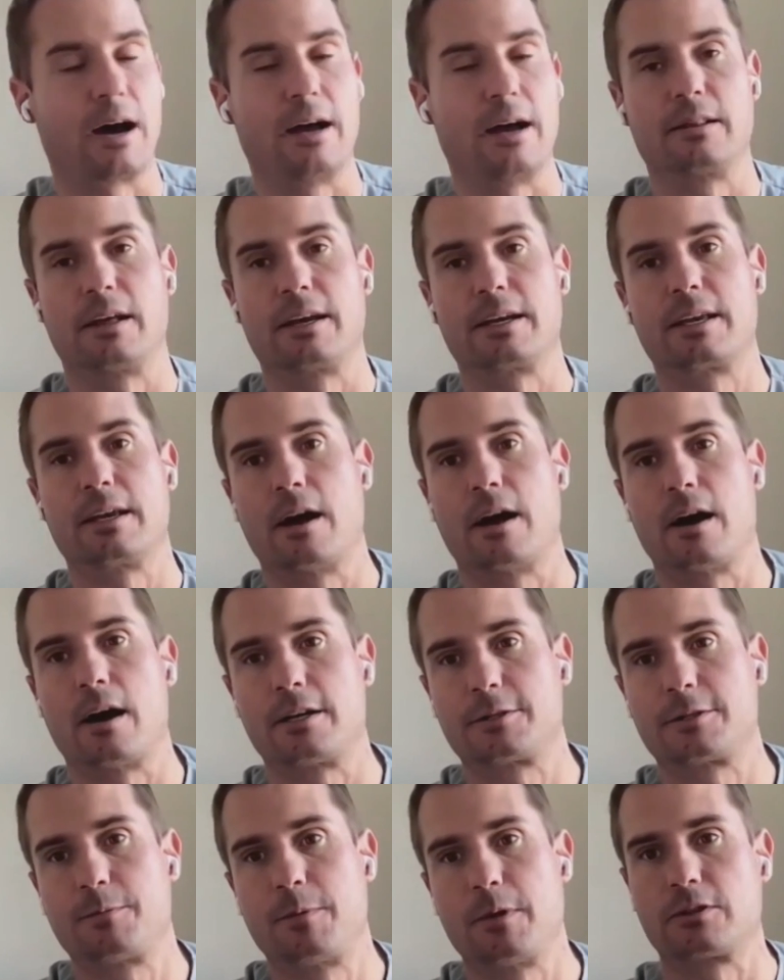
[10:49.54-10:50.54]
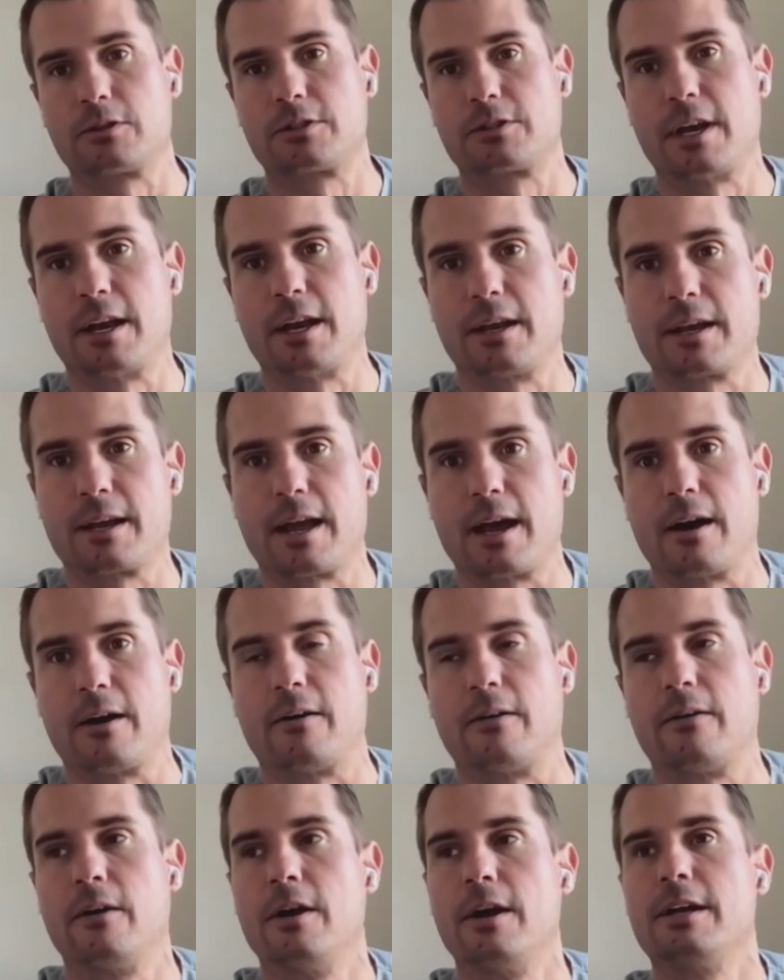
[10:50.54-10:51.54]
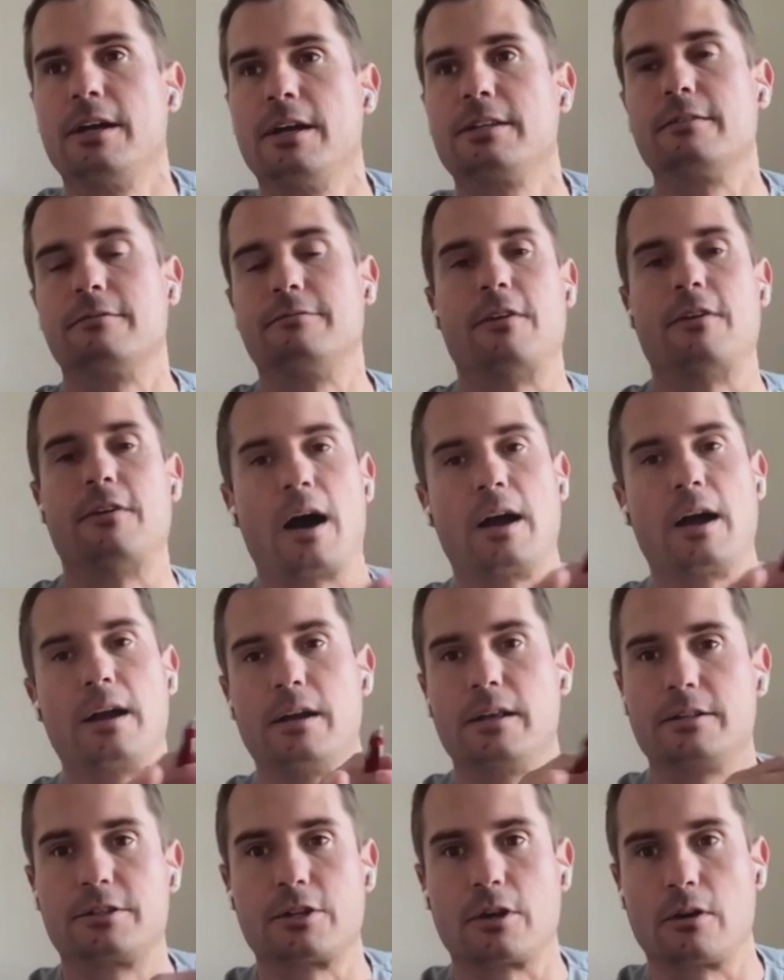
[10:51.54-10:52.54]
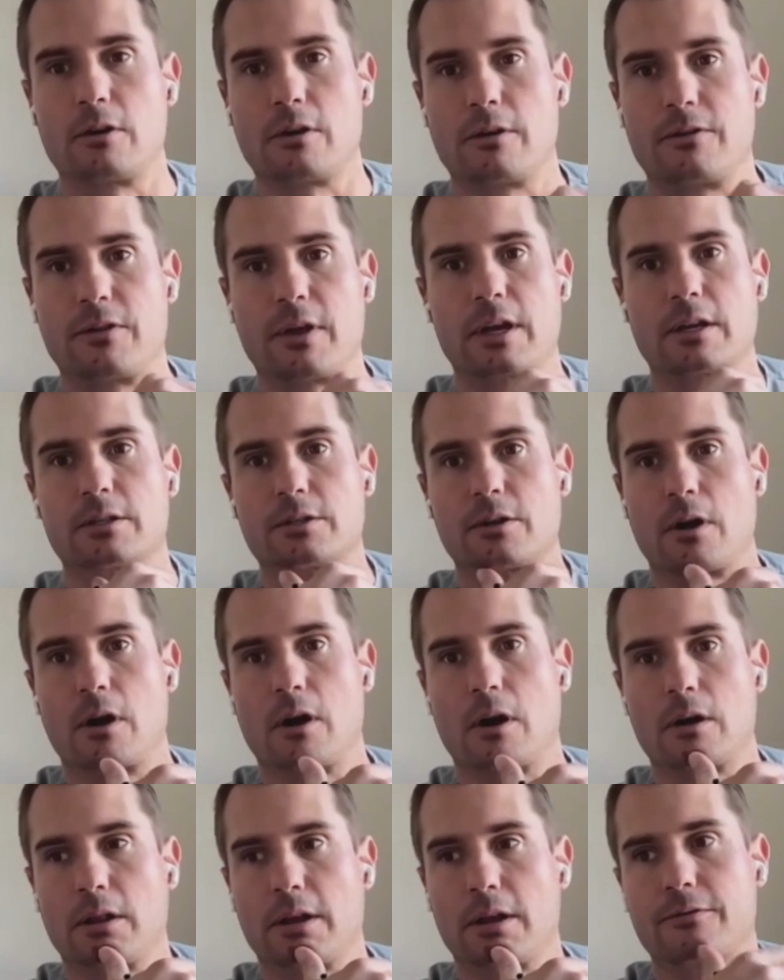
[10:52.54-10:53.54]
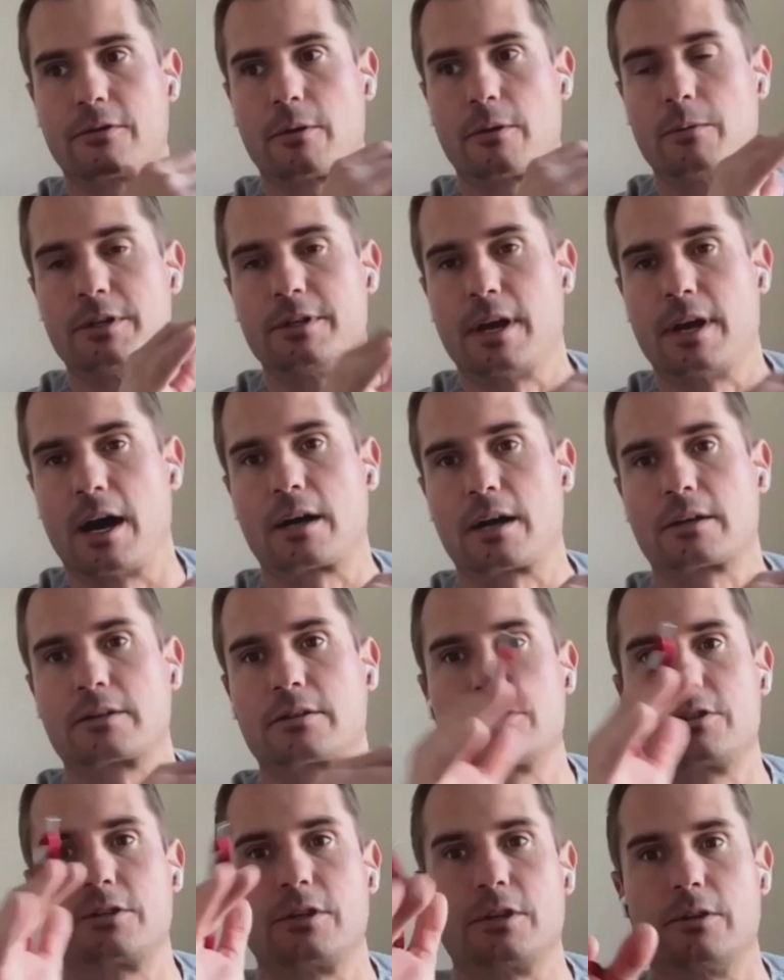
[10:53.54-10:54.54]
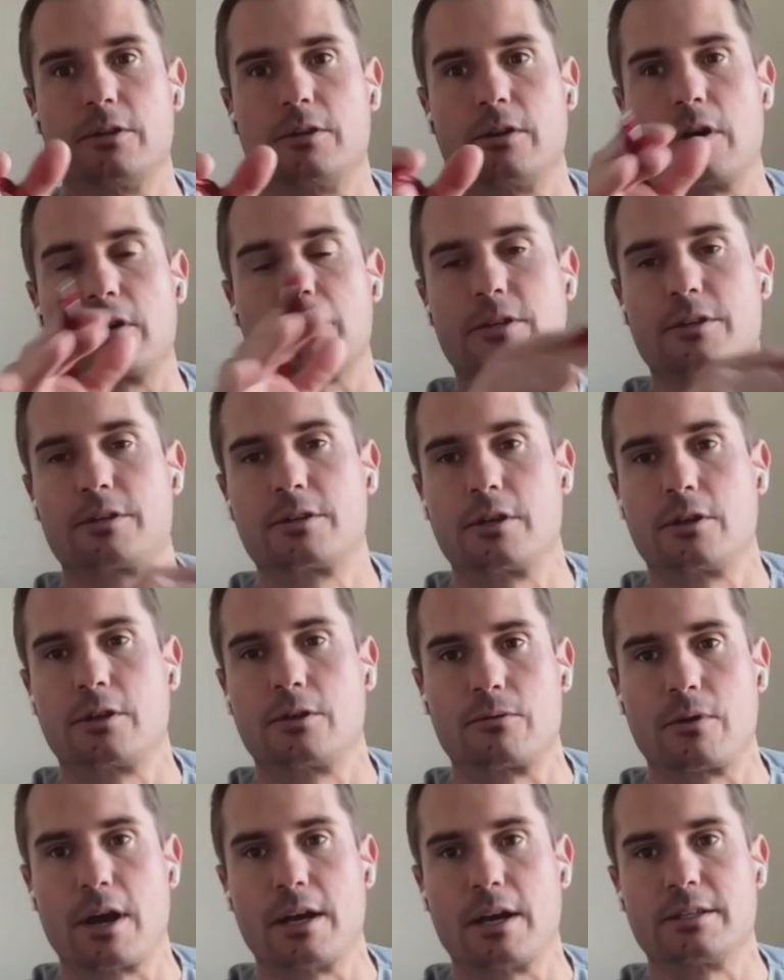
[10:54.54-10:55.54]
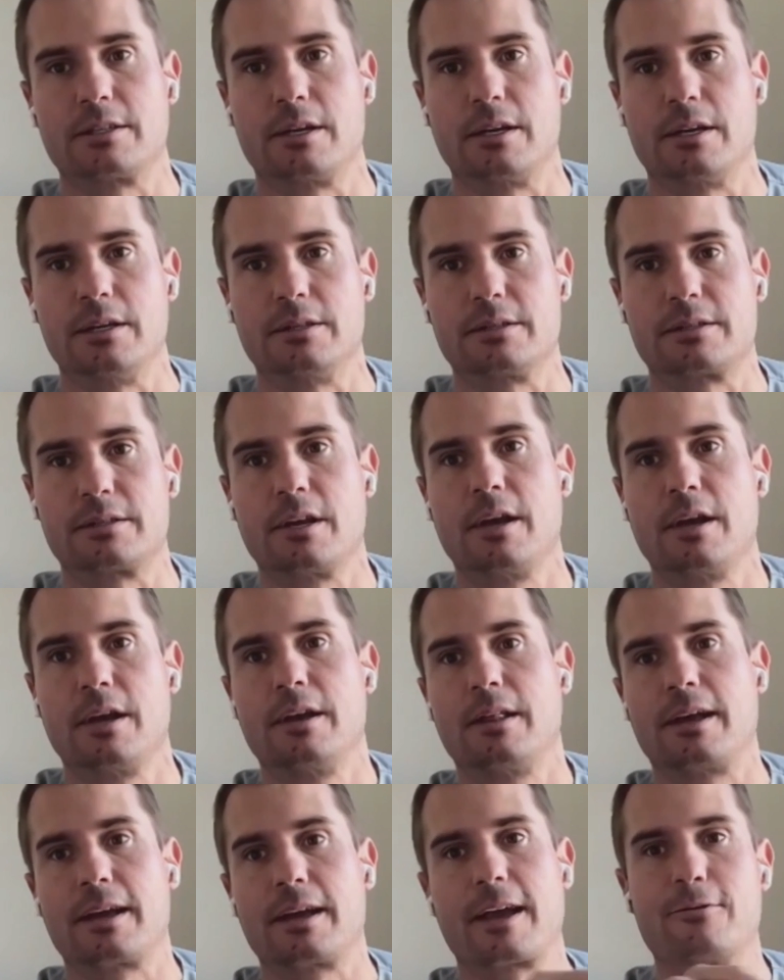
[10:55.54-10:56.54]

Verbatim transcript: kind of like in a hospital setting, how divided certain things are, like from the doctors to the nurses to the residents.